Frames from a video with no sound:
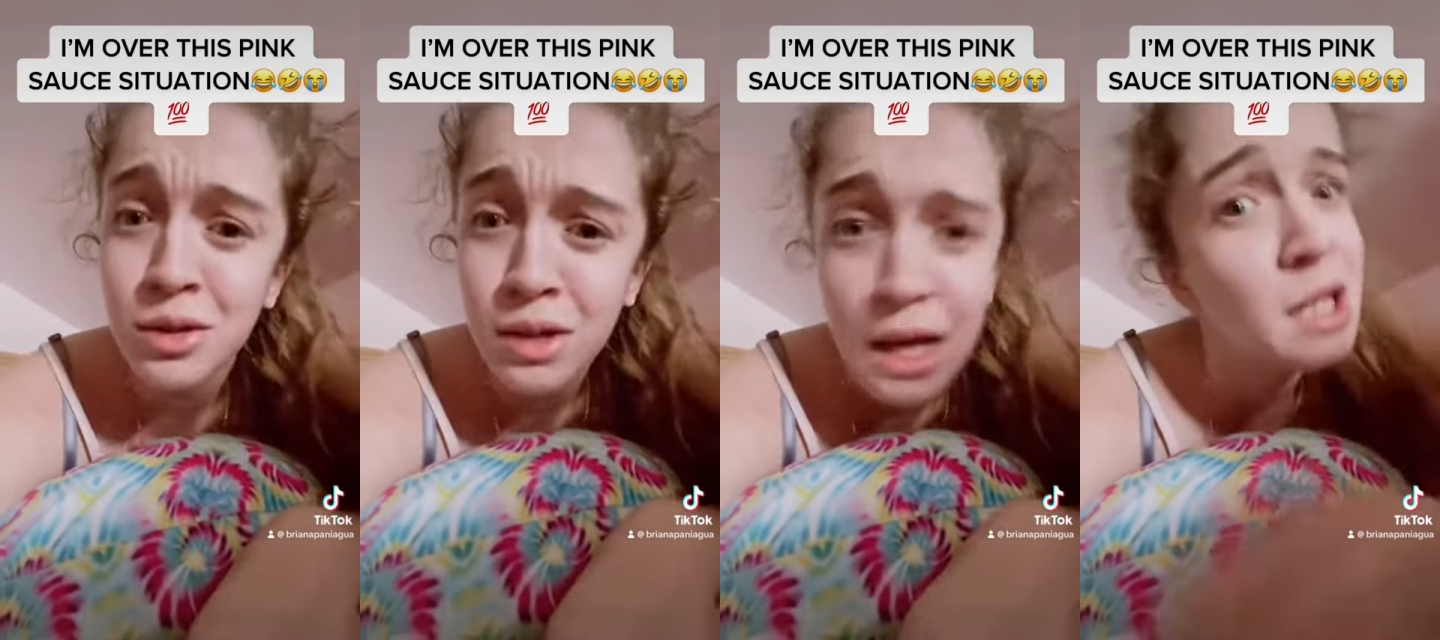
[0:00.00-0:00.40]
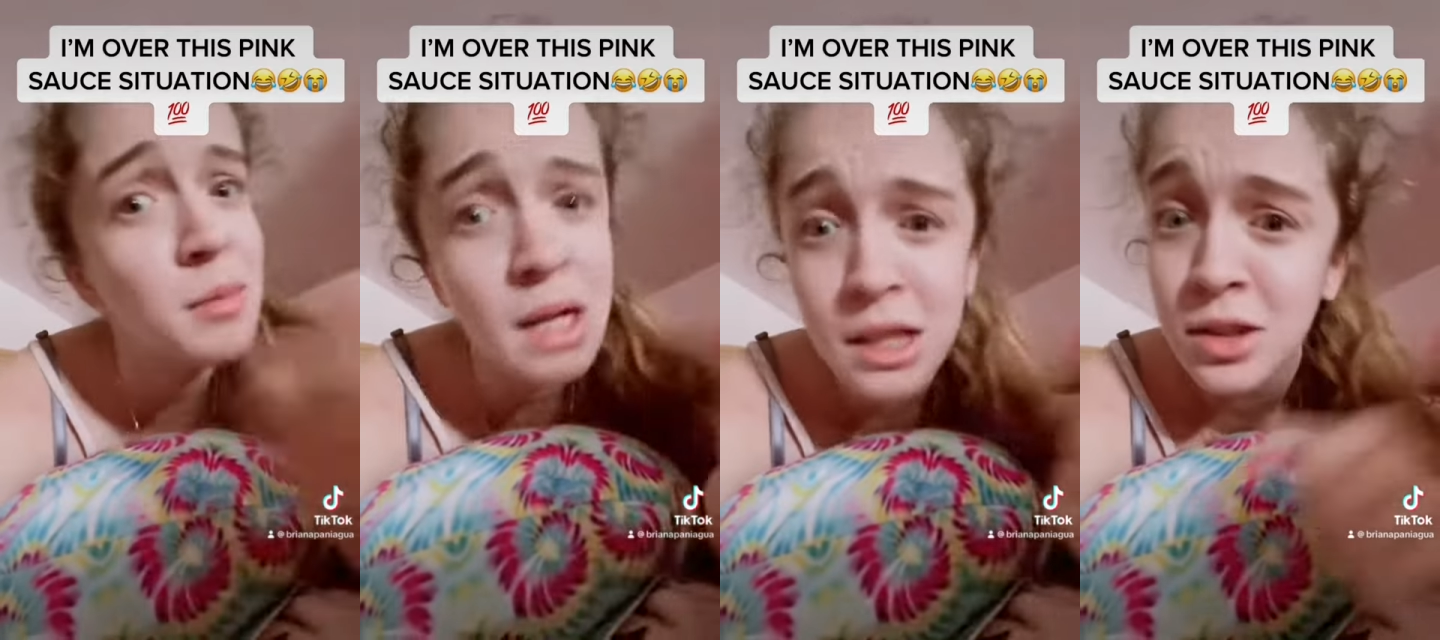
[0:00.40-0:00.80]

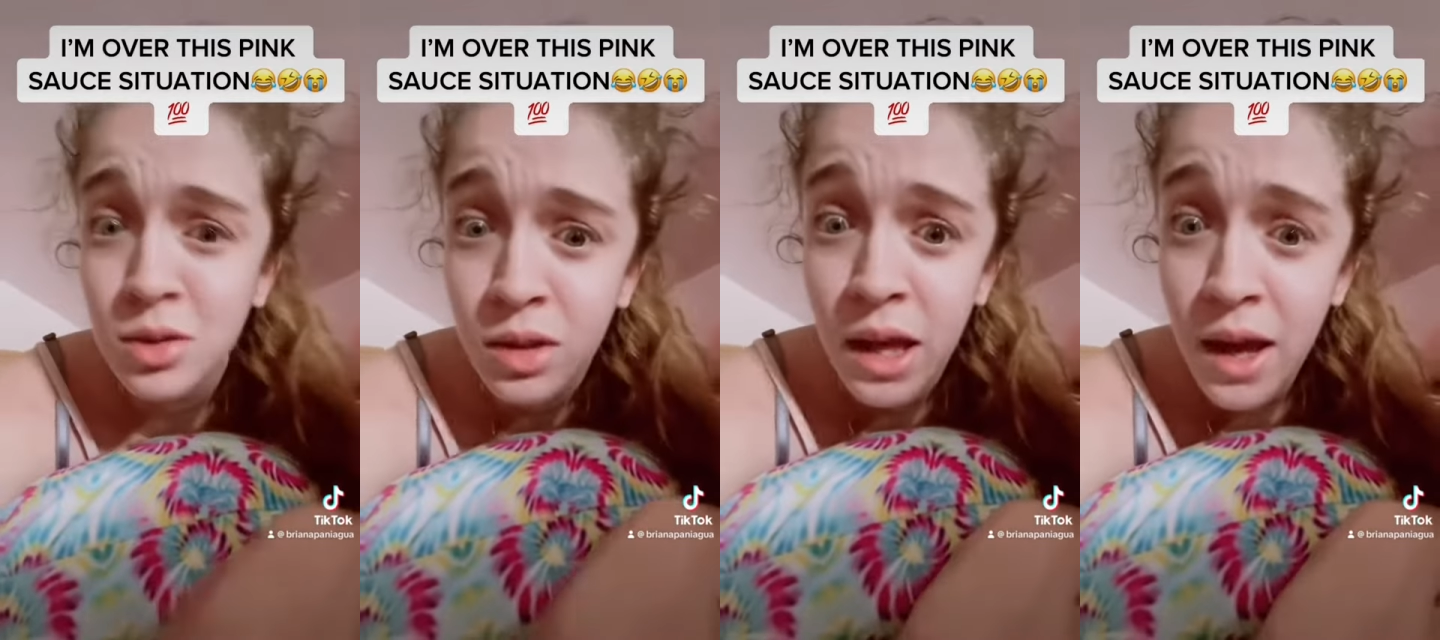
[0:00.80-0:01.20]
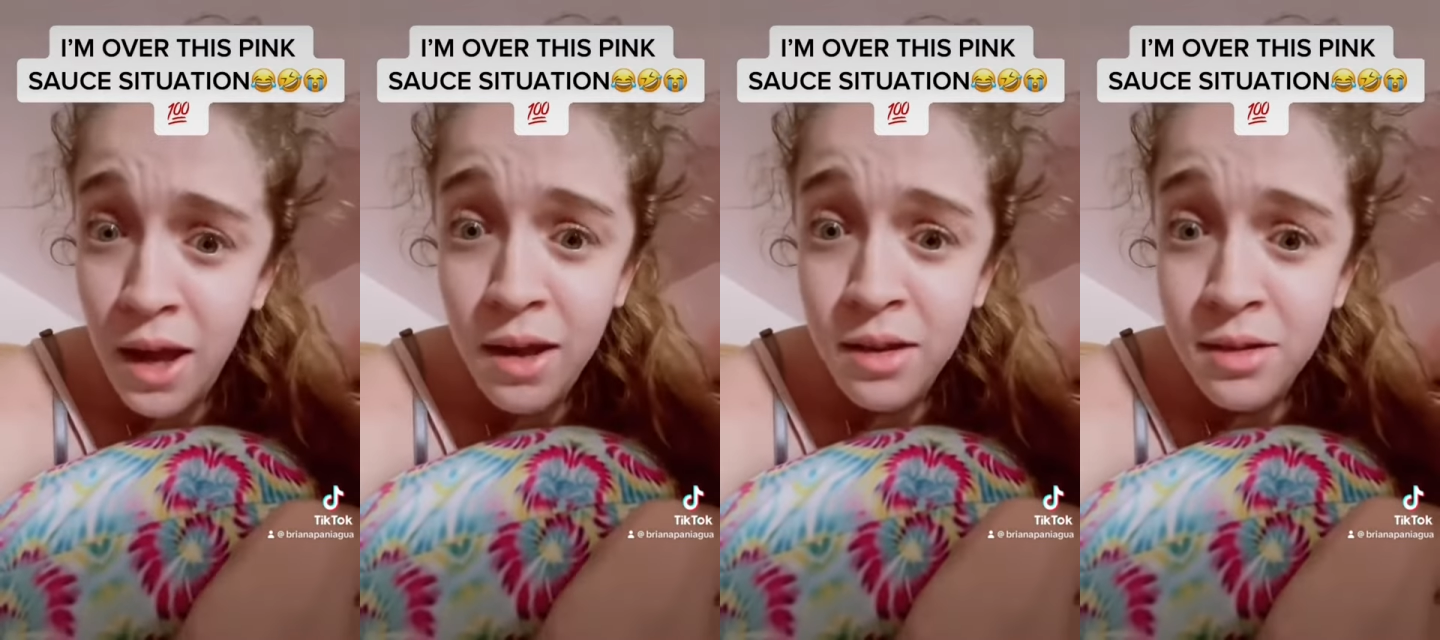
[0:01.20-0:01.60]
Anybody could do
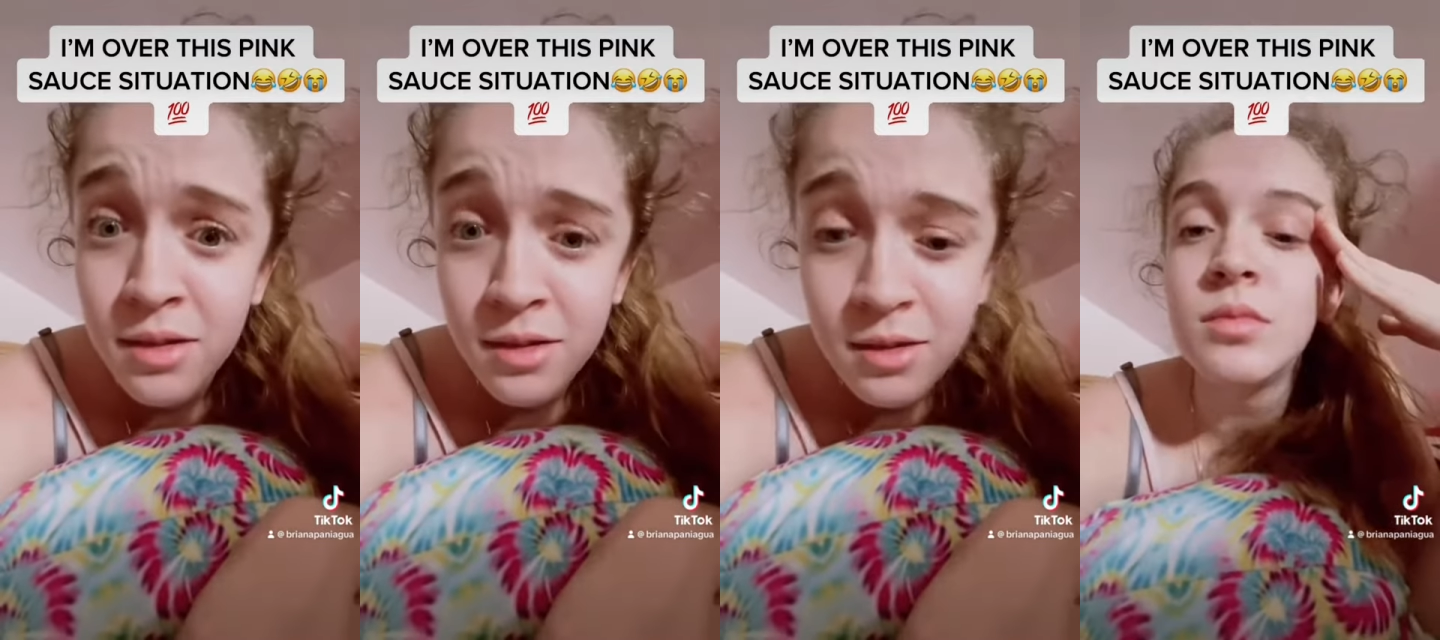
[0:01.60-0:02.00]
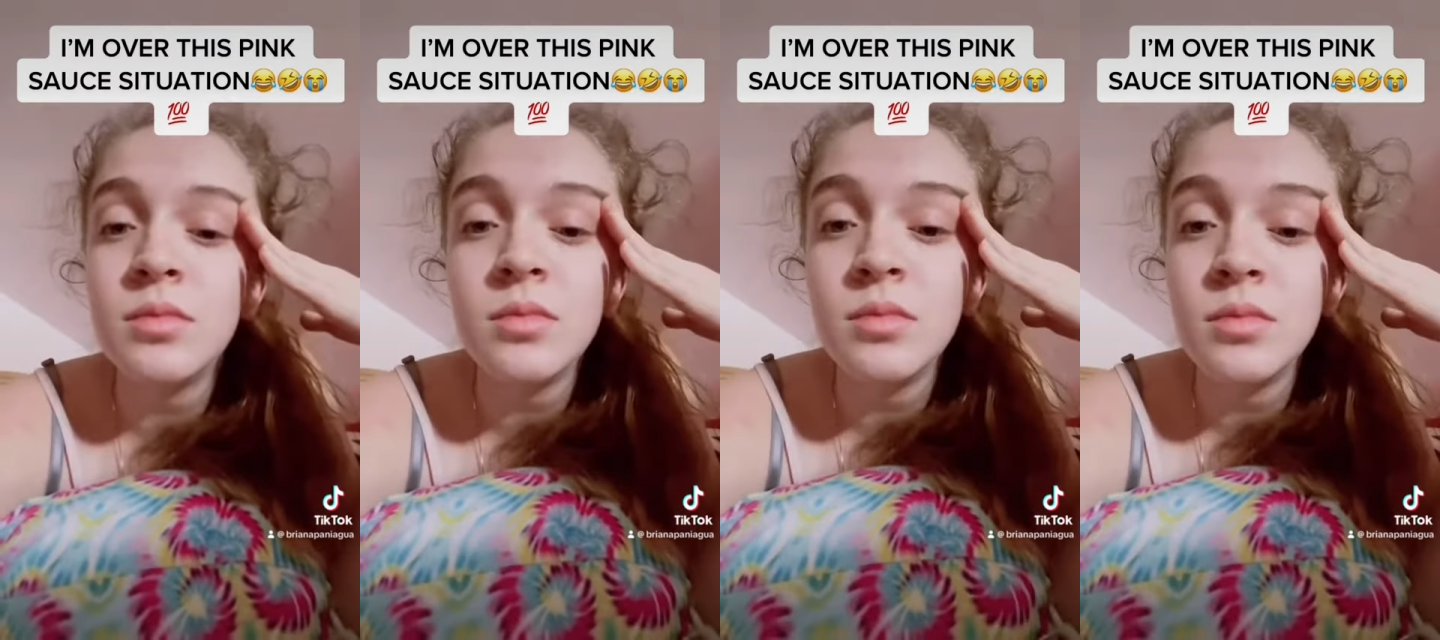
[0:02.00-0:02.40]
that.
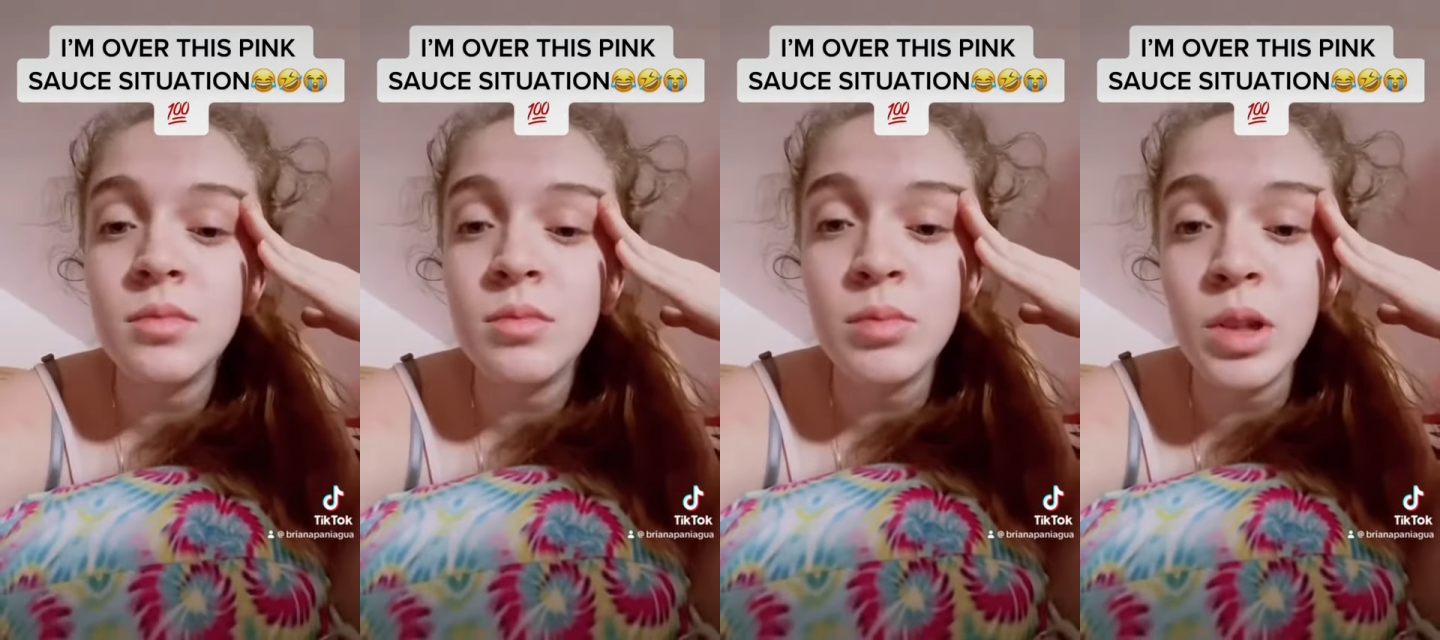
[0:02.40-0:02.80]
But